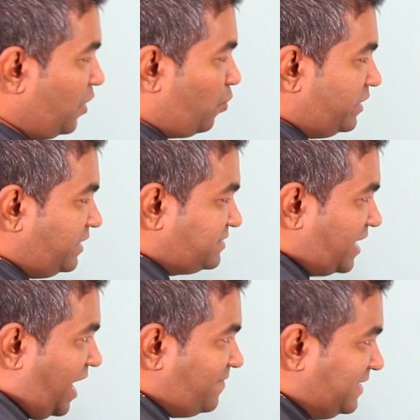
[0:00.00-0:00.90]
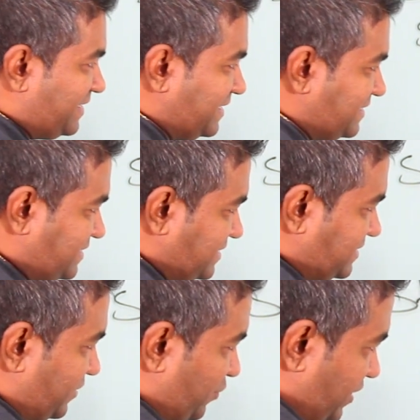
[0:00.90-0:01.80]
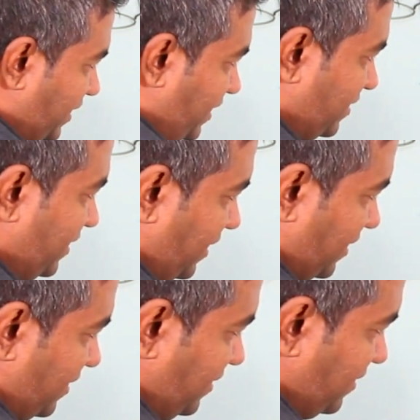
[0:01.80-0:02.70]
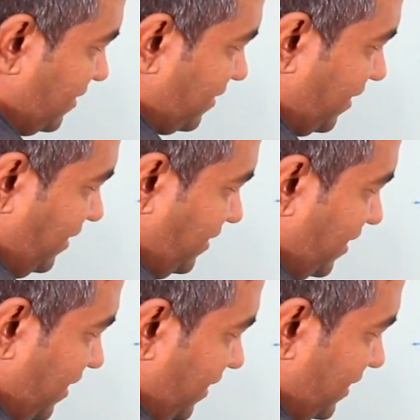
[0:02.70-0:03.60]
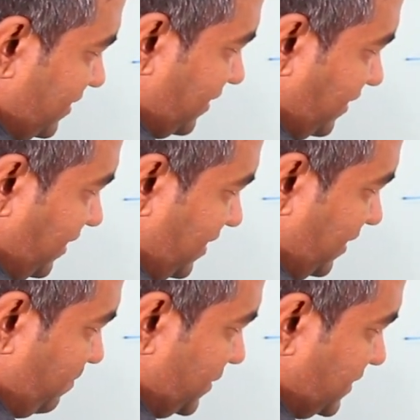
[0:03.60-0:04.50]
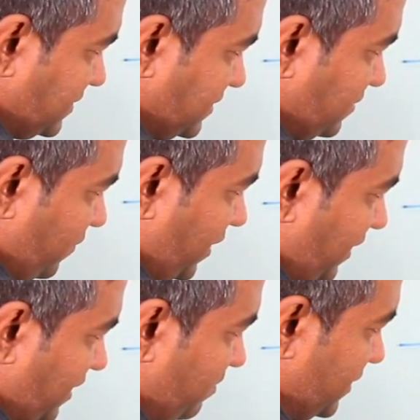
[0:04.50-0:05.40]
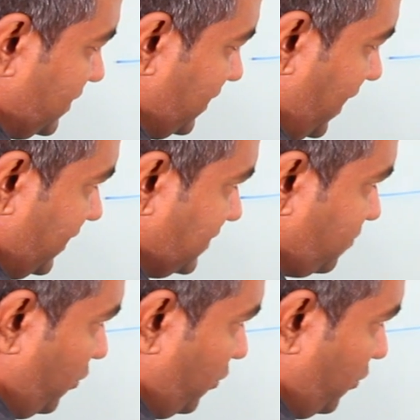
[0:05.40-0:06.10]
what the Java does is a tricky thing, right? It create a person variable and it